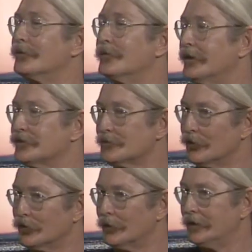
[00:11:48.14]
of the men's
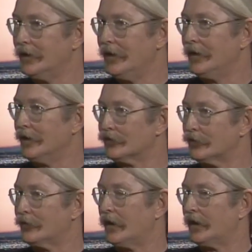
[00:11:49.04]
movement is
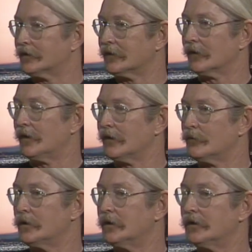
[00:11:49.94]
the fact that a lot
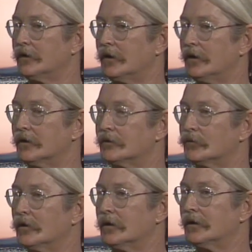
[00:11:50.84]
of men
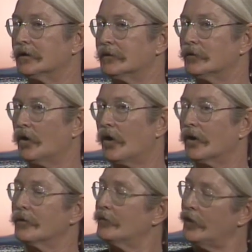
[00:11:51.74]

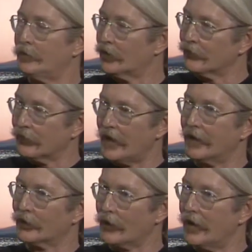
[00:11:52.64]
are up here
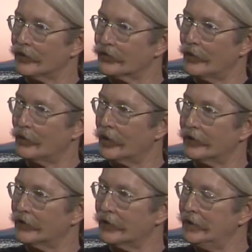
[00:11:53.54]
flying around
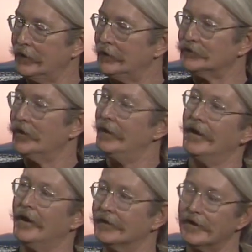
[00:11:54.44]
somewhere in their heads,
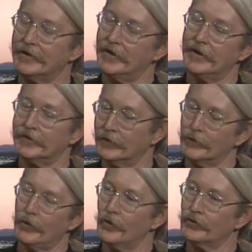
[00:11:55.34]
and they can't get
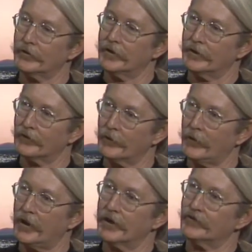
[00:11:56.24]
emotionally into their
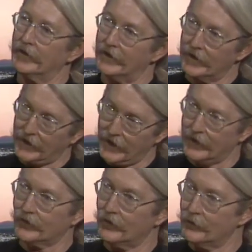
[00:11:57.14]
bodies, and they
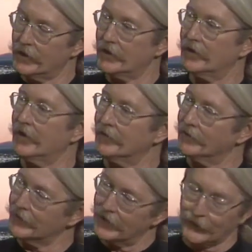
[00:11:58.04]
can't commit and
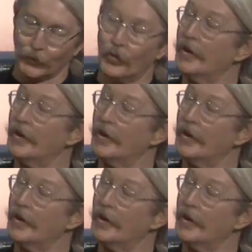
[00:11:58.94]
get. And